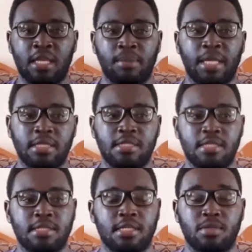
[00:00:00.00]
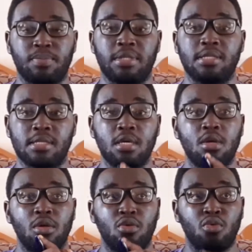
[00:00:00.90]
I'm like, Jesus, please,
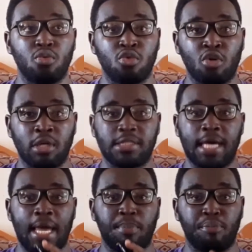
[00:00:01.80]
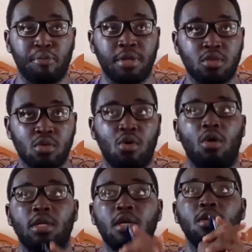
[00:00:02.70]
do not. I pray to
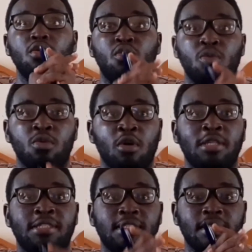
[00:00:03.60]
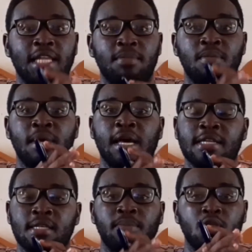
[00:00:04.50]
God, do not let me make
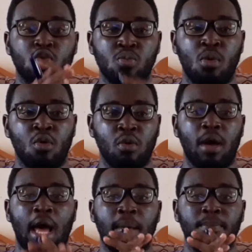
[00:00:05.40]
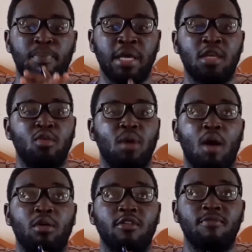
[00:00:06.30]
assembly tomorrow. I'm begging you.
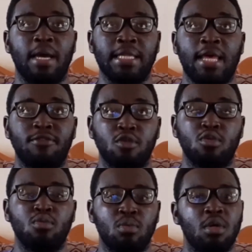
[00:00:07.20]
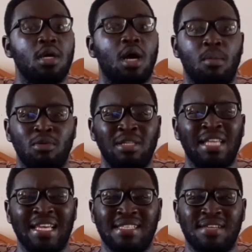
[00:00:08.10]
I'll give my life to you. I'm only
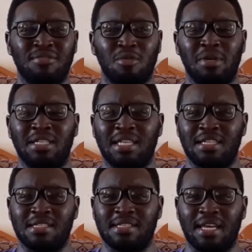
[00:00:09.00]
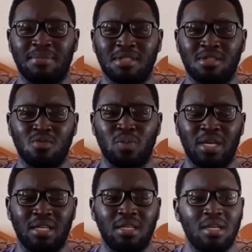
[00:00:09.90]
like 7 or 8 at this time. This is
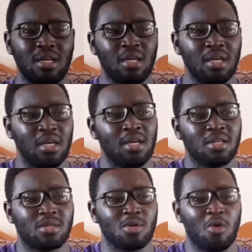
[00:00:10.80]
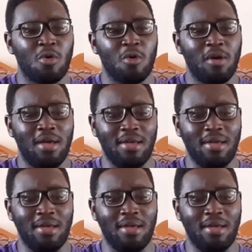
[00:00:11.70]
weird. So